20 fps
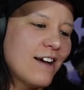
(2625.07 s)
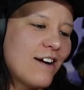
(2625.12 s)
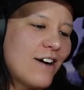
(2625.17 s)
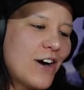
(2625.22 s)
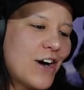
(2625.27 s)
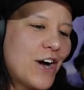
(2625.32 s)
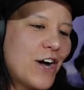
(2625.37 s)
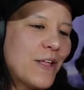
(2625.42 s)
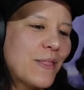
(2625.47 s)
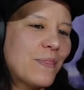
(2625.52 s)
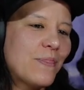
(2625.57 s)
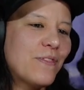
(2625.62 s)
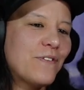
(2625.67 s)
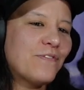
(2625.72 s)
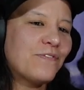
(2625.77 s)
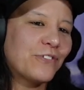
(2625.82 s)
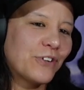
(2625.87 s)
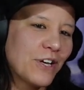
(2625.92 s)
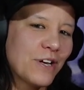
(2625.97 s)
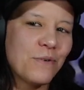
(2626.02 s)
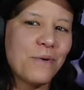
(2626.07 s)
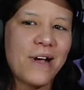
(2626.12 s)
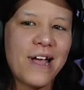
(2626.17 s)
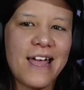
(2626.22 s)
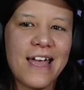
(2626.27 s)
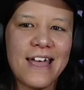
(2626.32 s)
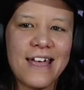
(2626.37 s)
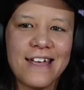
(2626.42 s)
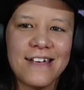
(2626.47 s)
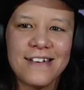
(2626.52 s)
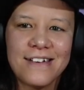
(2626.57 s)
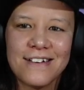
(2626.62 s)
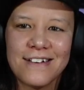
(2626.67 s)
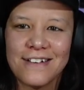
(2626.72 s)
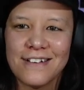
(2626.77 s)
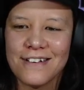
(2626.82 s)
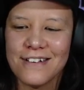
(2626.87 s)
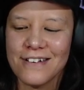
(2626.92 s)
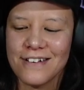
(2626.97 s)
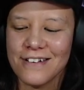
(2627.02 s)
on the freeway
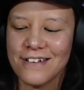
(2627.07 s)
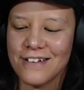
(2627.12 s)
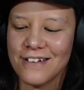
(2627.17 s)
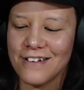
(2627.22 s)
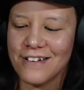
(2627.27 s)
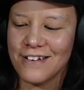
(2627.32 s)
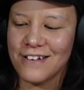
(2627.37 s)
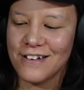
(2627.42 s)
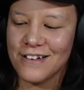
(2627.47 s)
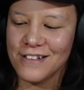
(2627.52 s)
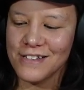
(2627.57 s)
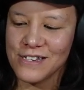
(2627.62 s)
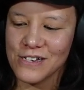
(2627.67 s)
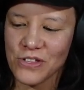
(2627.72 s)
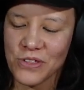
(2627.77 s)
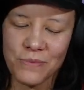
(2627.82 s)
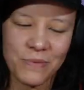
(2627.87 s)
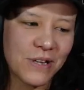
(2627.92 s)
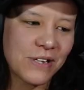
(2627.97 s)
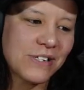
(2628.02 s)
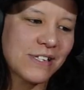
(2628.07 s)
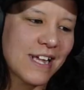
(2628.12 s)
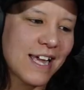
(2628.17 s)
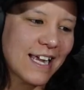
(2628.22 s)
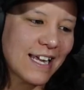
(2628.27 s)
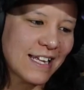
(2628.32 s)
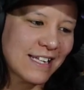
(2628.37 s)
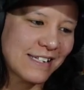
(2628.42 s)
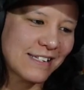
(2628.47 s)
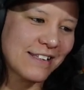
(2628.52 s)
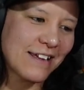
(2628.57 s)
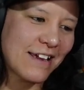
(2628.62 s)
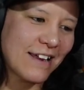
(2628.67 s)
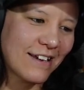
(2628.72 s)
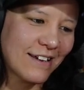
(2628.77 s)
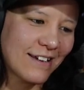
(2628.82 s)
until the Mustang gets done.